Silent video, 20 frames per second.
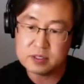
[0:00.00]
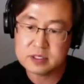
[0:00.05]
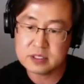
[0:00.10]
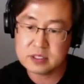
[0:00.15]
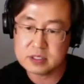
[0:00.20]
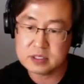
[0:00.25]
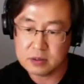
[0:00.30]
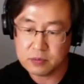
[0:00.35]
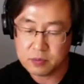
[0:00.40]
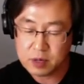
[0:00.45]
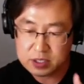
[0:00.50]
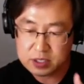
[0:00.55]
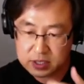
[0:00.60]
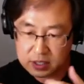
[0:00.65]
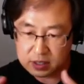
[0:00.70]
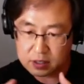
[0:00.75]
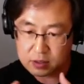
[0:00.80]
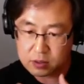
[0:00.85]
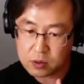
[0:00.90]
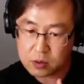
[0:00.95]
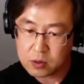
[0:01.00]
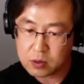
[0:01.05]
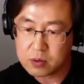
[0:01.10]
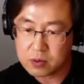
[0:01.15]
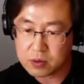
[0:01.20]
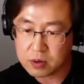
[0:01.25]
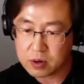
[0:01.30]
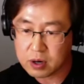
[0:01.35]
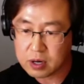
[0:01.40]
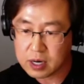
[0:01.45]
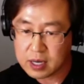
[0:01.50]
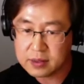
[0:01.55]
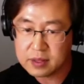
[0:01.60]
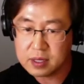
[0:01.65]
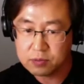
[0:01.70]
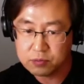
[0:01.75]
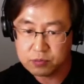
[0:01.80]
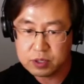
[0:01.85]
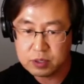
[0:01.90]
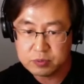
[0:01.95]
what's in the core, and
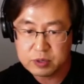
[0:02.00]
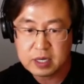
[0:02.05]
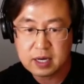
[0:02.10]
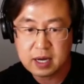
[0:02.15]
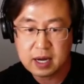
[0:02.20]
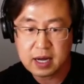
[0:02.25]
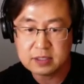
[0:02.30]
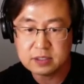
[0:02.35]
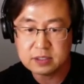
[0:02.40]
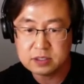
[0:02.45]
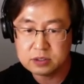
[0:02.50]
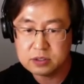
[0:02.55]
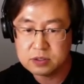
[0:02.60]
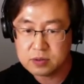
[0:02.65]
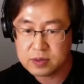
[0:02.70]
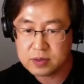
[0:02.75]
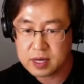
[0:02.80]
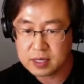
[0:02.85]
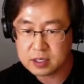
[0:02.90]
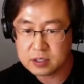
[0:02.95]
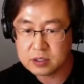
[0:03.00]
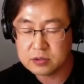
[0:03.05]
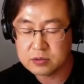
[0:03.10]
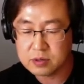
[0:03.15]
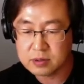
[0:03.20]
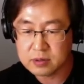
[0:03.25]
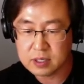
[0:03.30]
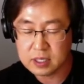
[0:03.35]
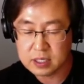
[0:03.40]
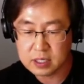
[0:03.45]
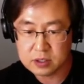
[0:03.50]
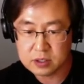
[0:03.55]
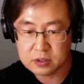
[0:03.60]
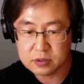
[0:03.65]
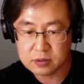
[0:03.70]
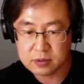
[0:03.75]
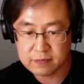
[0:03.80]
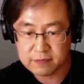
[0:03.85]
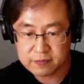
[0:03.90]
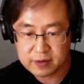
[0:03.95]
then we reconstitute that into
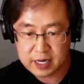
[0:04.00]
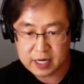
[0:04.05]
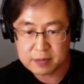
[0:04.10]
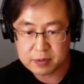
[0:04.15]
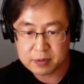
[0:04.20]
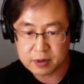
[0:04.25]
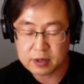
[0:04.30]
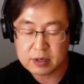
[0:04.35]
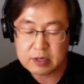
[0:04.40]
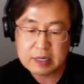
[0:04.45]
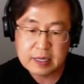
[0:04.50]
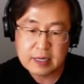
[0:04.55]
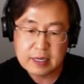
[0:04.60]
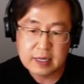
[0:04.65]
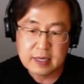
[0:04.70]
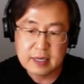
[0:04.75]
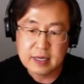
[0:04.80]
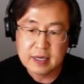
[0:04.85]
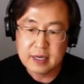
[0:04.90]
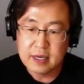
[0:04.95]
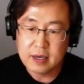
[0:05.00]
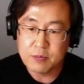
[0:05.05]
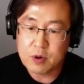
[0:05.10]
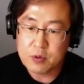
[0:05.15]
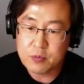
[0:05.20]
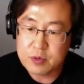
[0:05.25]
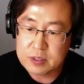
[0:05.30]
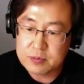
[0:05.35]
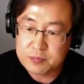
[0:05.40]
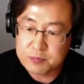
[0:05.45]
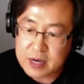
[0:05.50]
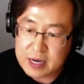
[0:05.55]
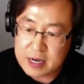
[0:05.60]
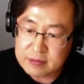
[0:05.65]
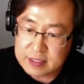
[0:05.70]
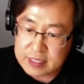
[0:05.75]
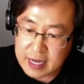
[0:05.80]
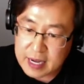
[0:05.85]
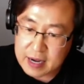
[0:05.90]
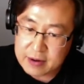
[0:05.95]
a fiber. And what we
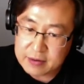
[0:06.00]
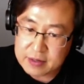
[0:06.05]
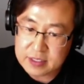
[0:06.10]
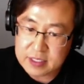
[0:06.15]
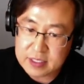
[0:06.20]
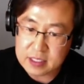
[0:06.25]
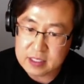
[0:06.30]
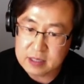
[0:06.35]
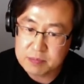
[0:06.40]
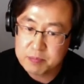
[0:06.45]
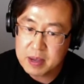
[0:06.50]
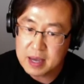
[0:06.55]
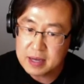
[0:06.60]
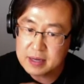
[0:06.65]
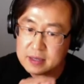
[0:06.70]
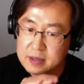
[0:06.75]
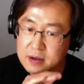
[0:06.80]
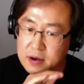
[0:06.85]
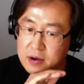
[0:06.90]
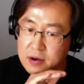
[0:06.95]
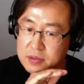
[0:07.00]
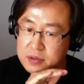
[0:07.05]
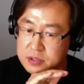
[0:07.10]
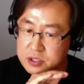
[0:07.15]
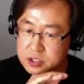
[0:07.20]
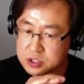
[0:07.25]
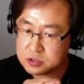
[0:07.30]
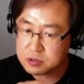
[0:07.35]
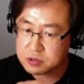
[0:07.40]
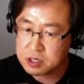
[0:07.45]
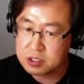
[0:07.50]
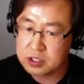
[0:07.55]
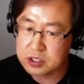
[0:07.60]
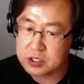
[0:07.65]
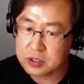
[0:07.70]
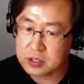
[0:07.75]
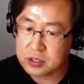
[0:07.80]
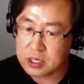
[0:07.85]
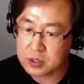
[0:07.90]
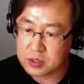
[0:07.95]
found out is that depending on the
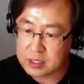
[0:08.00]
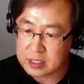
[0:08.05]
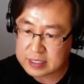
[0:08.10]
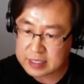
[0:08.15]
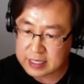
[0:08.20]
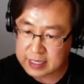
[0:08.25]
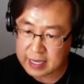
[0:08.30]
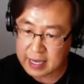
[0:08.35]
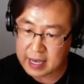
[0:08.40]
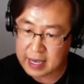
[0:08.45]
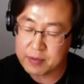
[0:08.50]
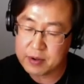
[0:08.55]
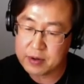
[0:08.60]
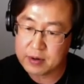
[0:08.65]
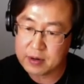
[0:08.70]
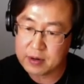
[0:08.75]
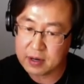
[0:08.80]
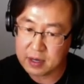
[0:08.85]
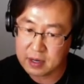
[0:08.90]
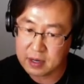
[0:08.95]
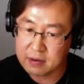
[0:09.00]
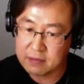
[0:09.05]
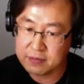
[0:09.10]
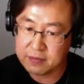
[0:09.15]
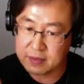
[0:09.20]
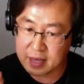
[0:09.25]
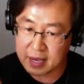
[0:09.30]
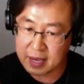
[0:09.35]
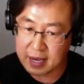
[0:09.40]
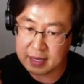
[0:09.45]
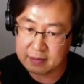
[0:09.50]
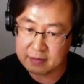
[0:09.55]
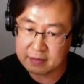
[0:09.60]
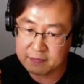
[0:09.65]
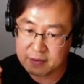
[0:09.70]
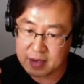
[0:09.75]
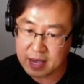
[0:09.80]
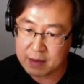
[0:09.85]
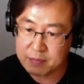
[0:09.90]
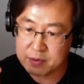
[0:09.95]
structure and diameter of that
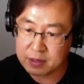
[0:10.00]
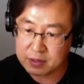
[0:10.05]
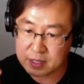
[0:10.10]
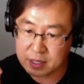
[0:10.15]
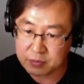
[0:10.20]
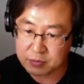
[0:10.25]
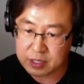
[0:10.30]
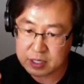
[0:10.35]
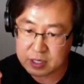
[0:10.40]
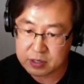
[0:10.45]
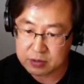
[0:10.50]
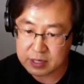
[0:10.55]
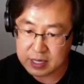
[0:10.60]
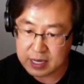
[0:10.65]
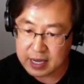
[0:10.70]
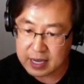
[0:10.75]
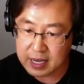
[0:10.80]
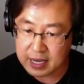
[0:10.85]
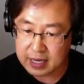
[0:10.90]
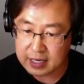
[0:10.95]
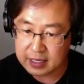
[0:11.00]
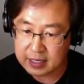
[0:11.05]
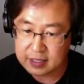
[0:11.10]
fabric that we create,